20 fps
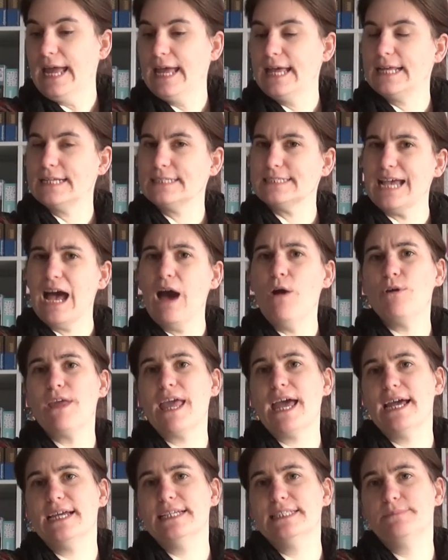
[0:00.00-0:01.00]
And oh
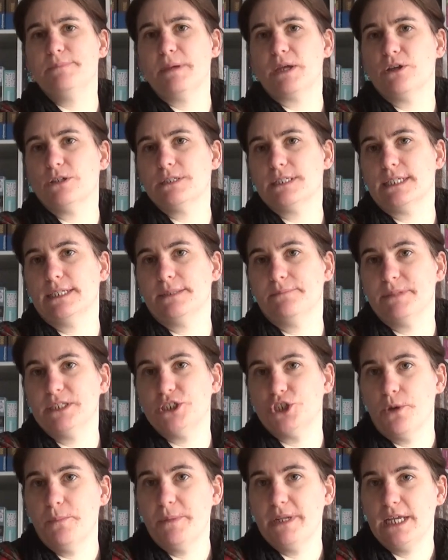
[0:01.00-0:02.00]
yeah, it's because um, in
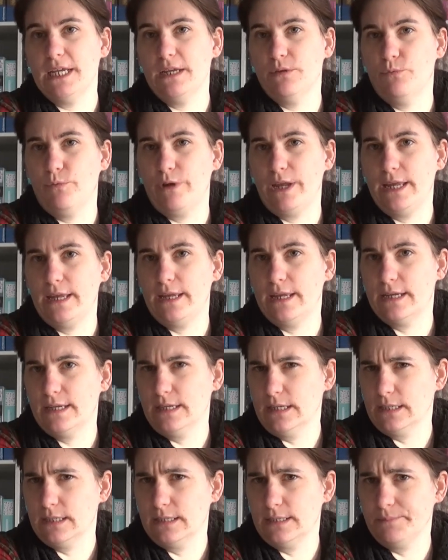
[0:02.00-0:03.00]
Germany we
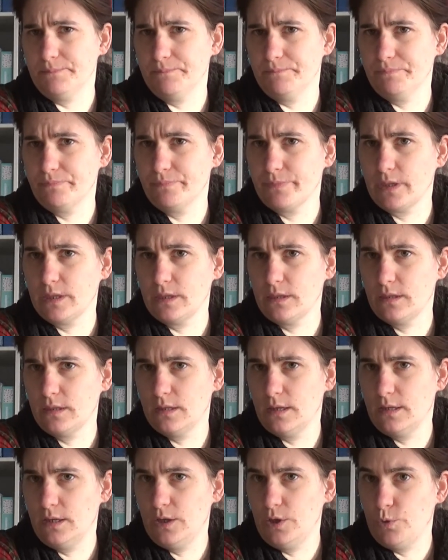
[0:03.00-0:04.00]
um,
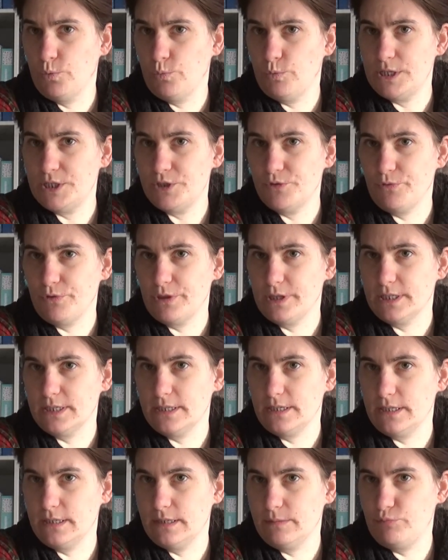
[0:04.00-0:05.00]
we do
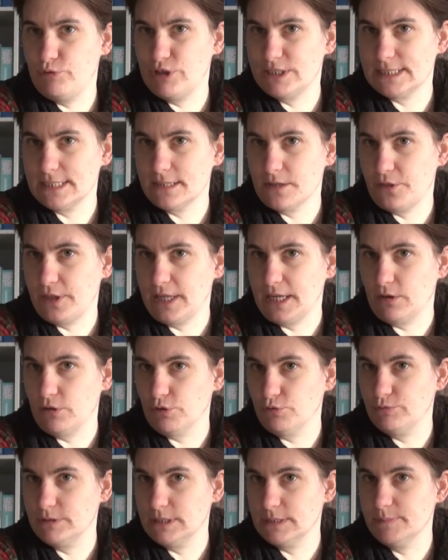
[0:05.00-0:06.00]
the present thing
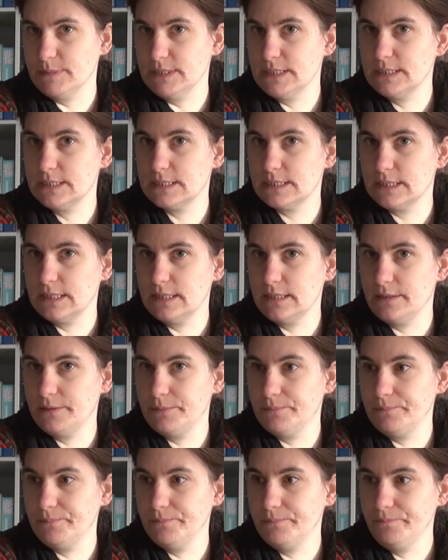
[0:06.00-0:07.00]
on Christmas.
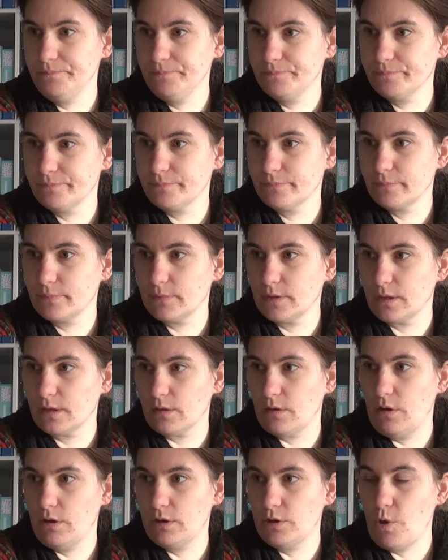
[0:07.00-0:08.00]
Um,
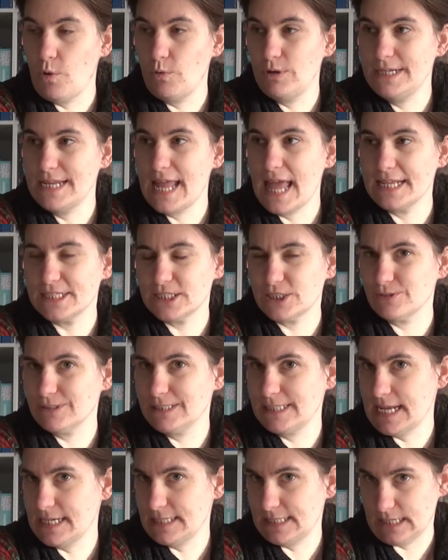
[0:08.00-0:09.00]
on Holy Night. So
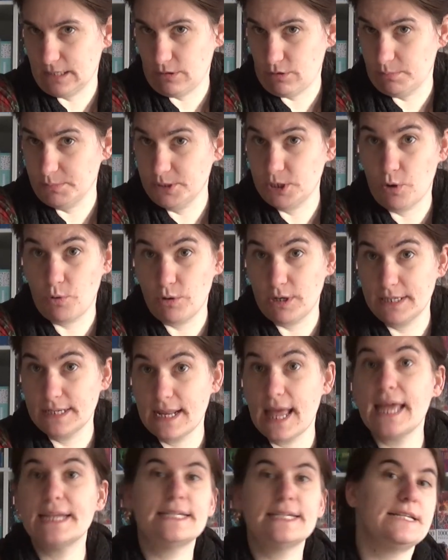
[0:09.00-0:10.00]
Santa comes Holy
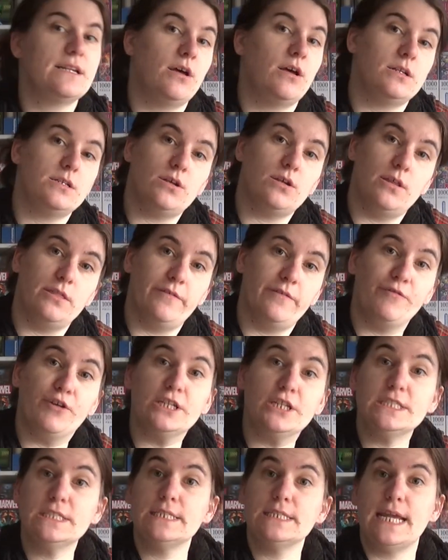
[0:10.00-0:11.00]
Night and not on the
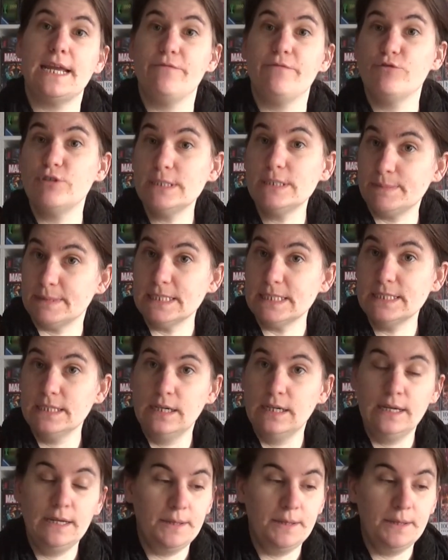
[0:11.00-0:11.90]
first day of Christmas